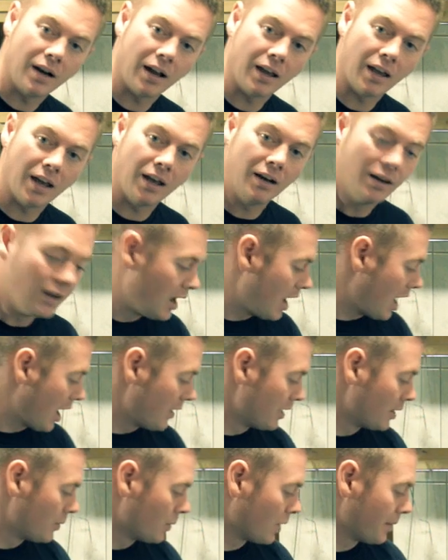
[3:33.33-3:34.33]
I get.
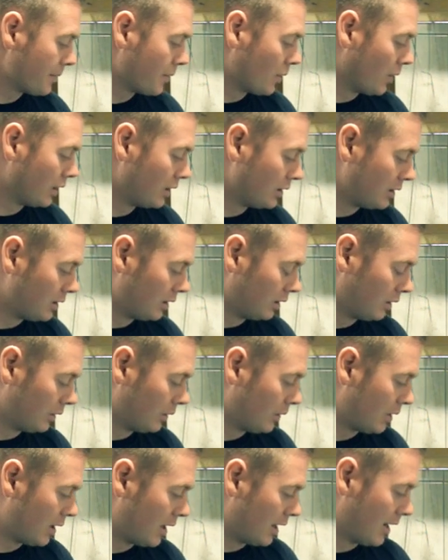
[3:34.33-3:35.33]
And then what I'm going to
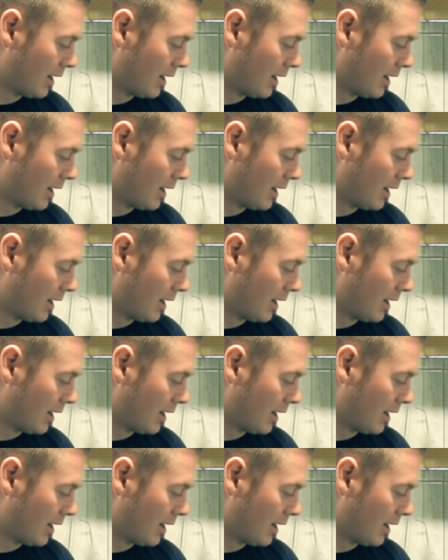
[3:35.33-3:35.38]
do